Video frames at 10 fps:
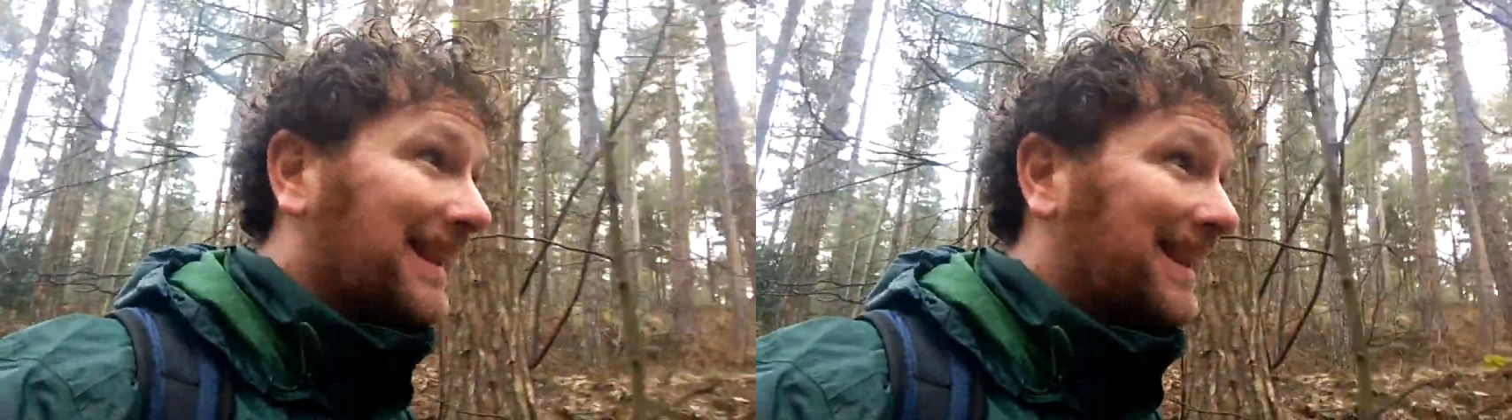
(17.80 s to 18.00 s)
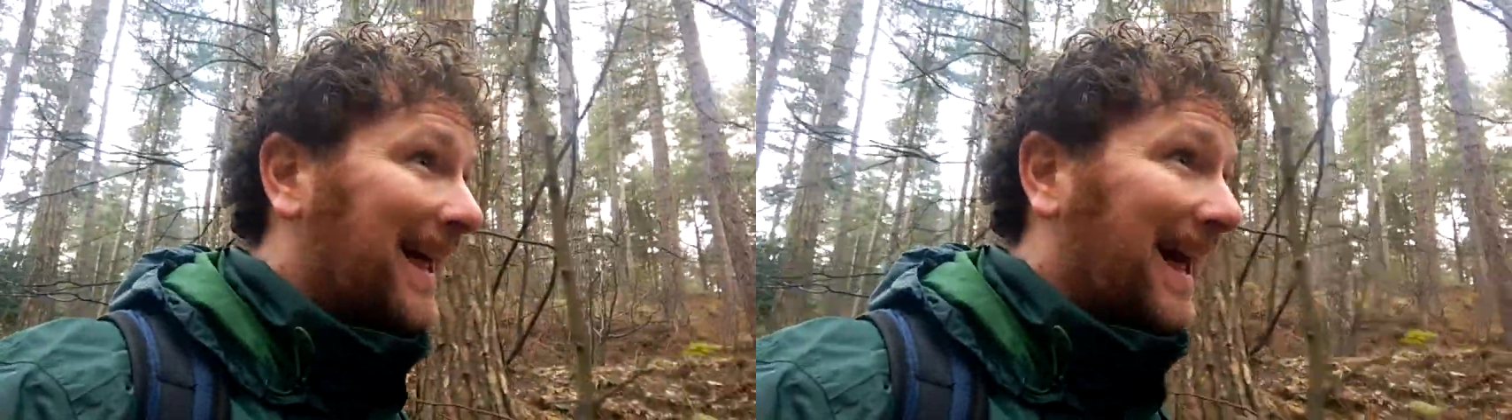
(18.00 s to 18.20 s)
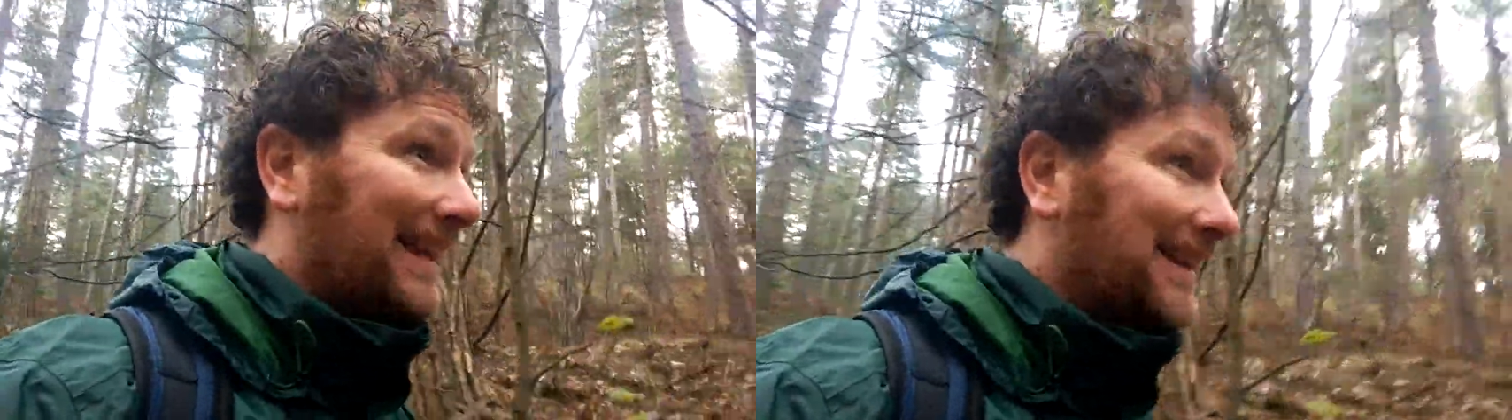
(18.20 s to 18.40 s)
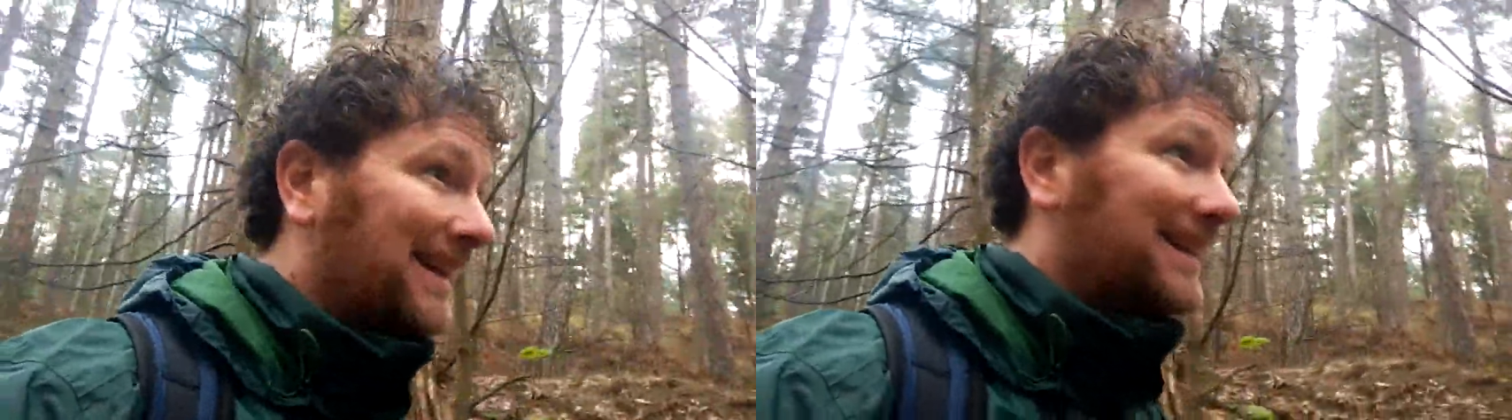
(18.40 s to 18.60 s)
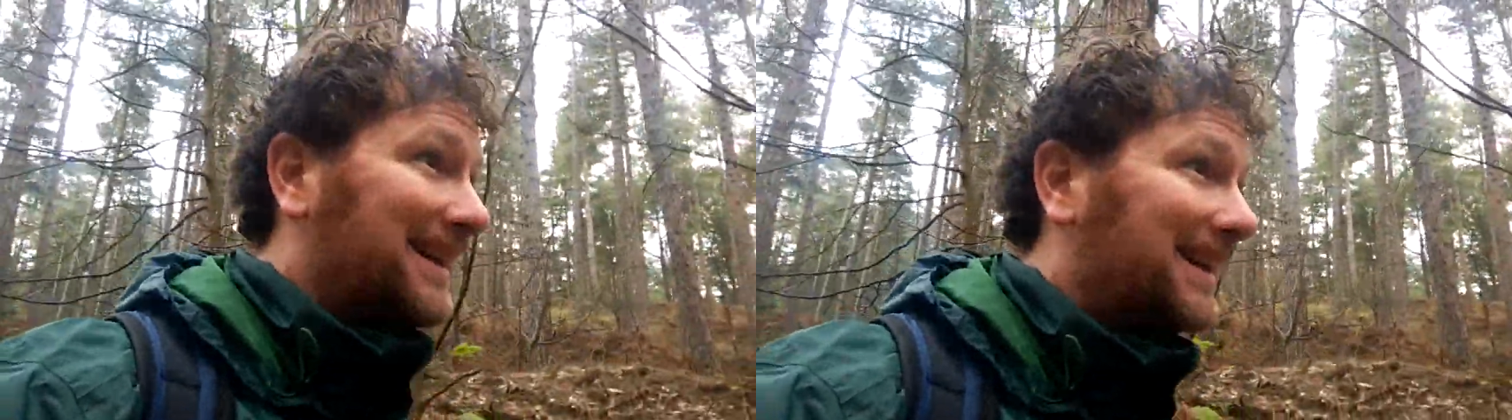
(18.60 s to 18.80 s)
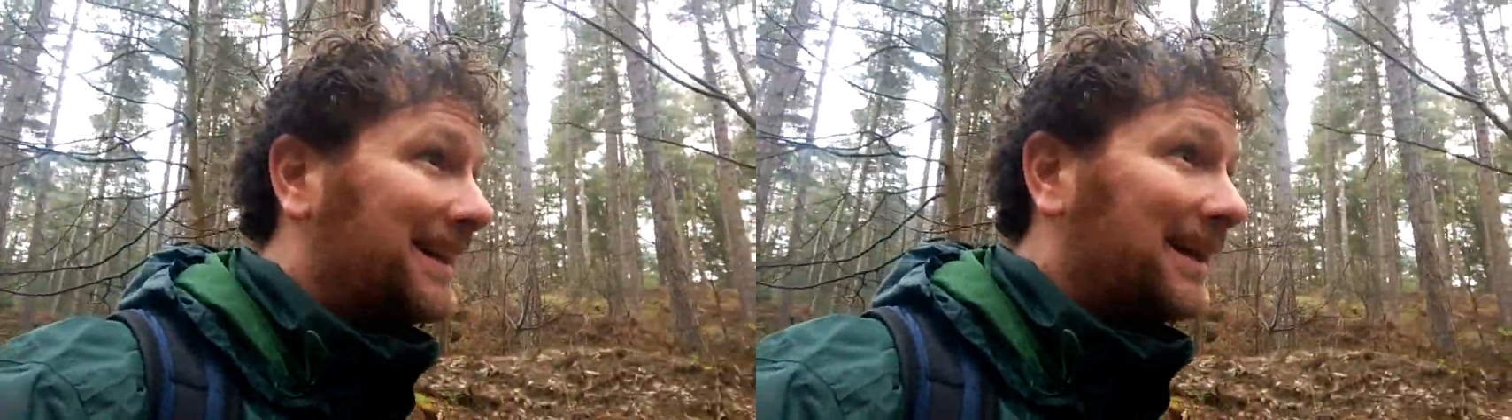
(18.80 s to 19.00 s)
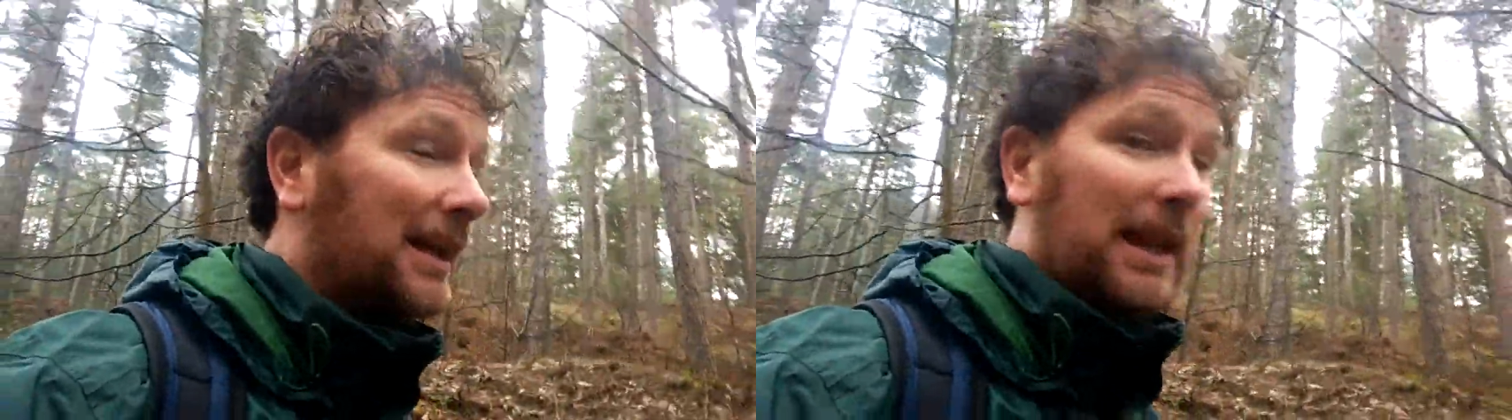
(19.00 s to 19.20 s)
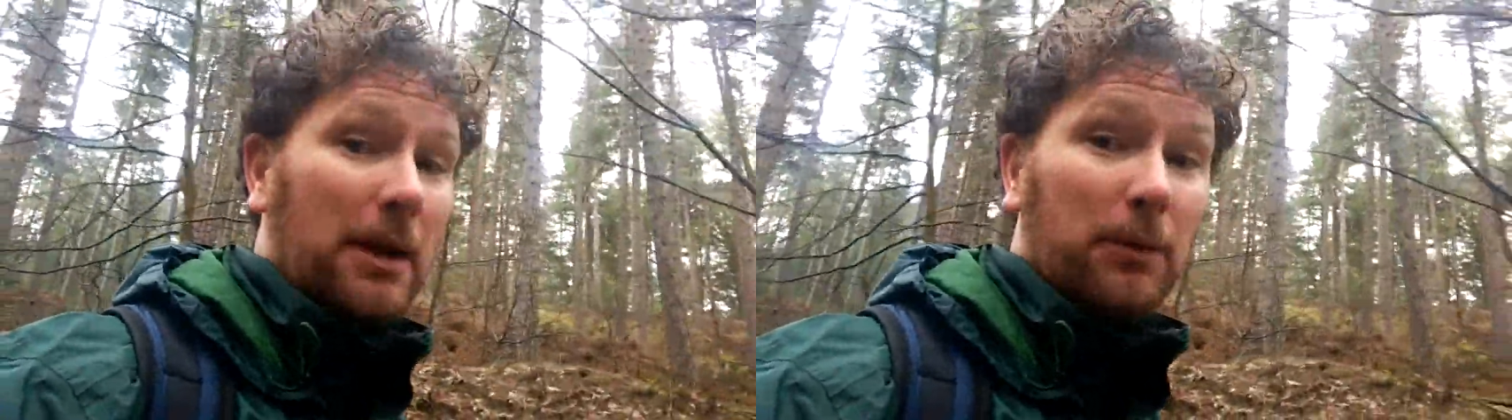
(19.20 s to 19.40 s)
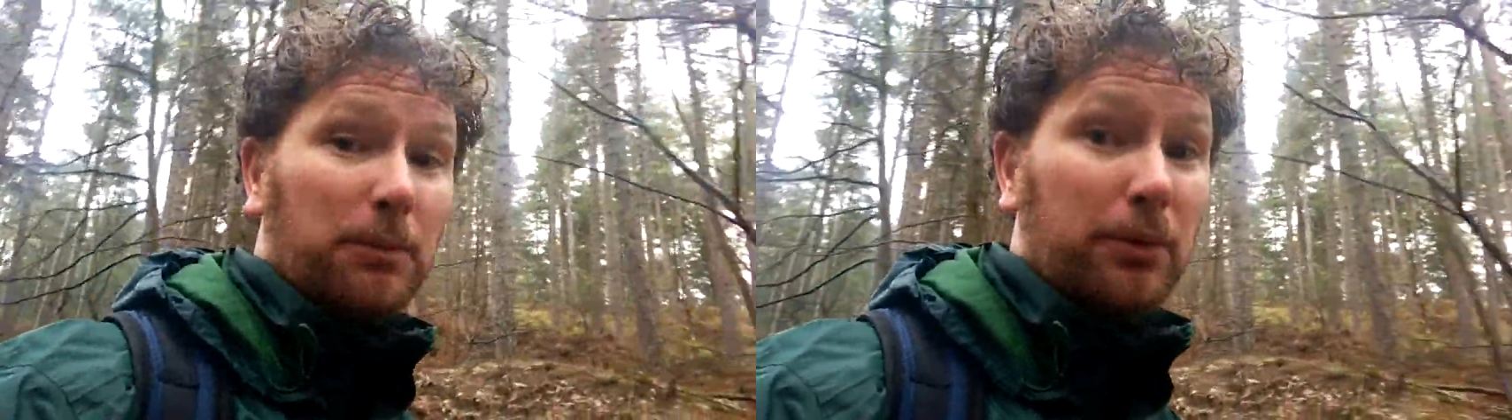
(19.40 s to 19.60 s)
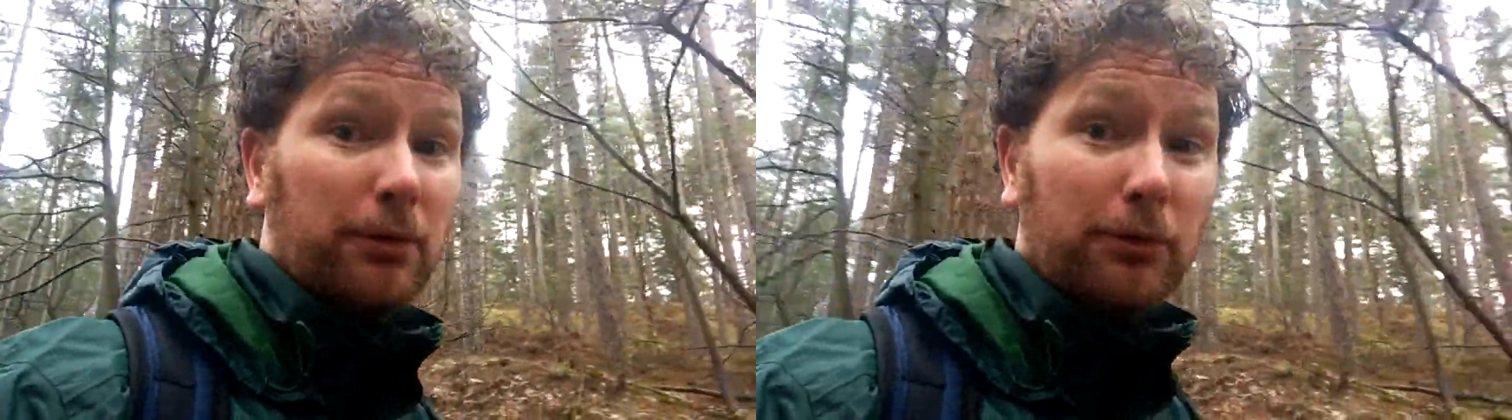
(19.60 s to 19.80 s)
then they
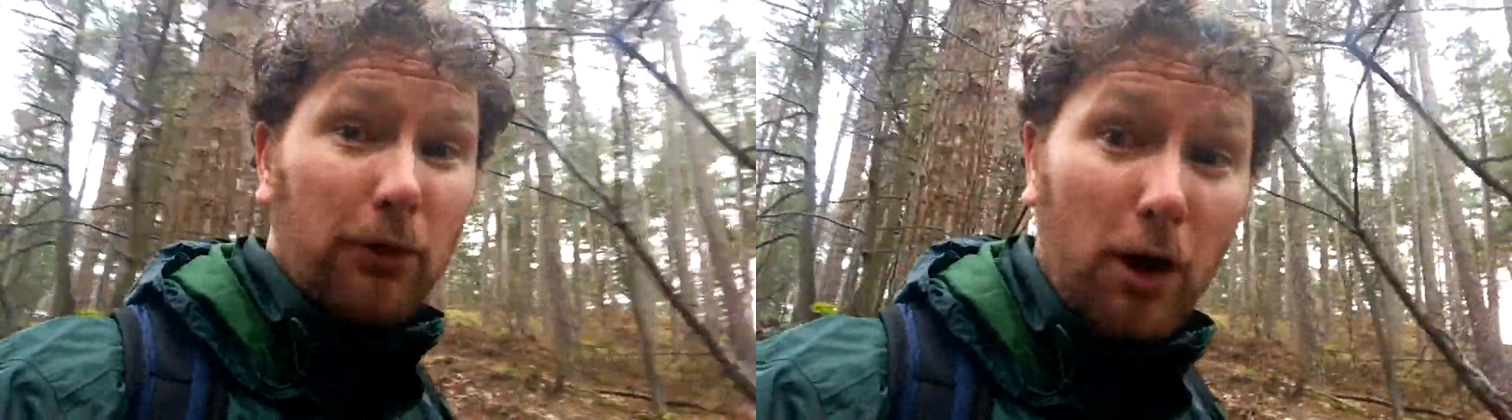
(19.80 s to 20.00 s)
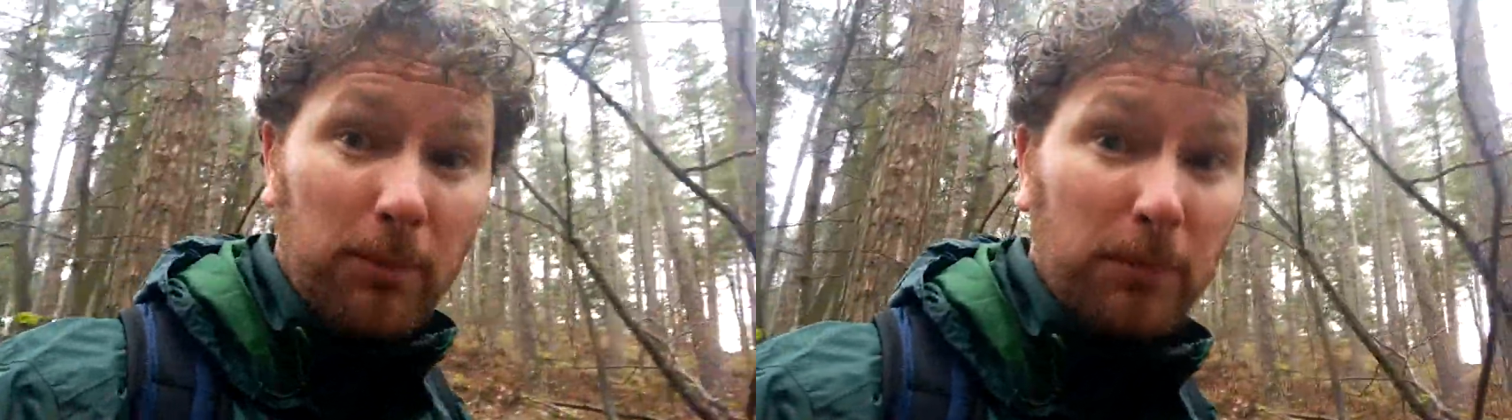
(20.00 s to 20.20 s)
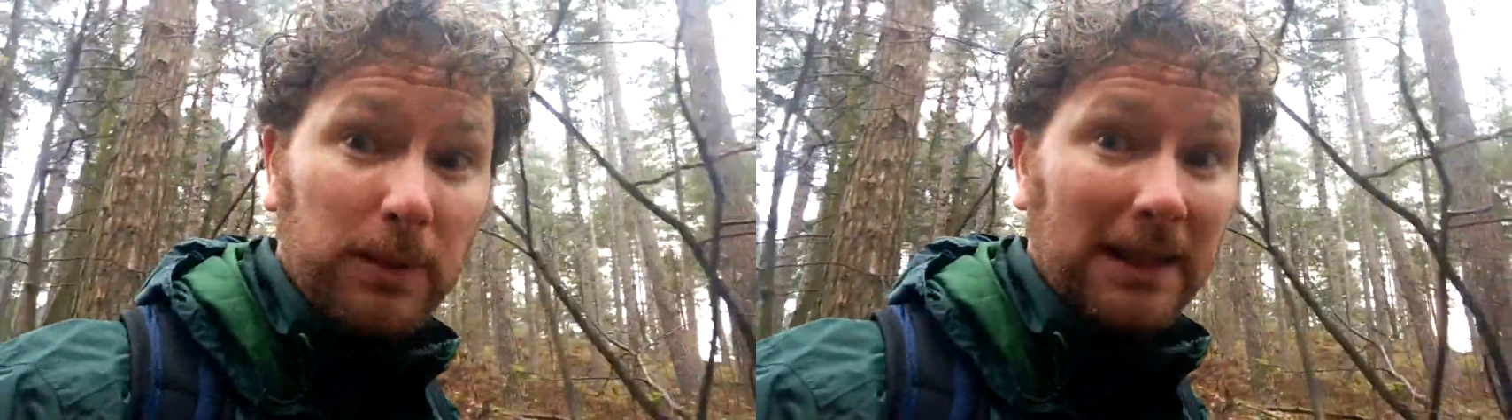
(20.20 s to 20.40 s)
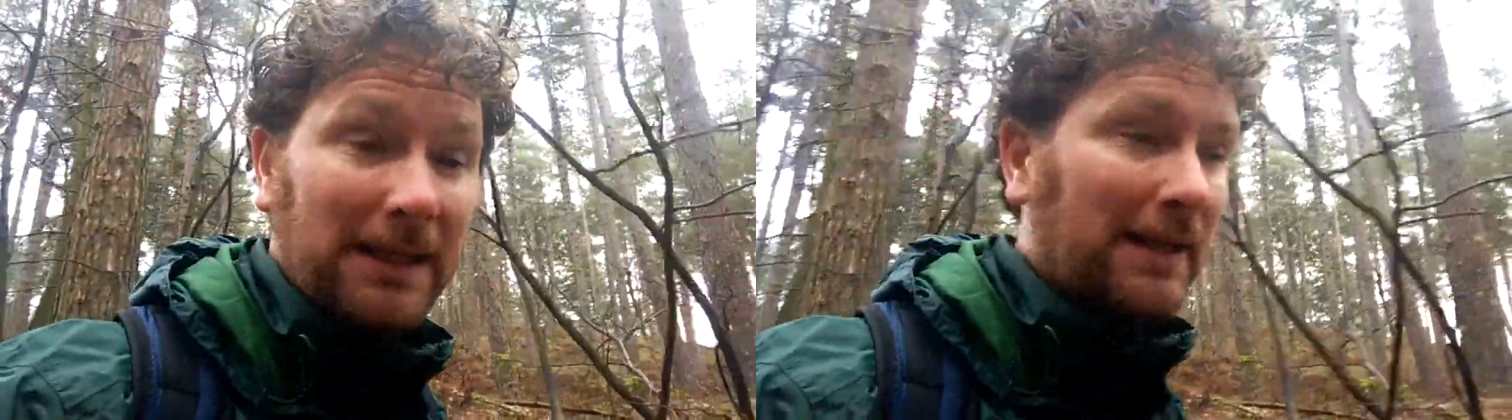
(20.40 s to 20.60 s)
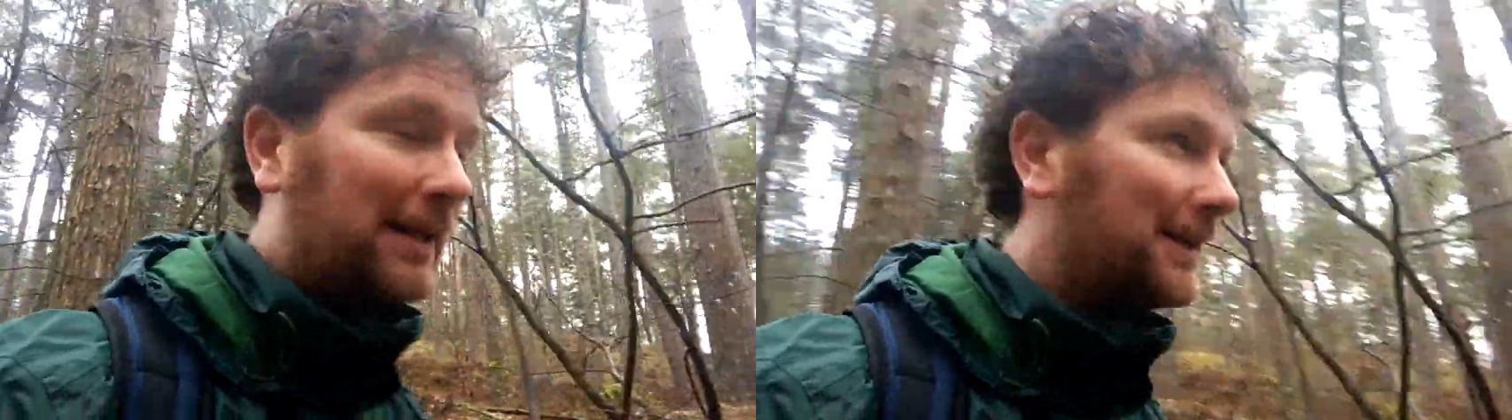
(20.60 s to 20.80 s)
would probably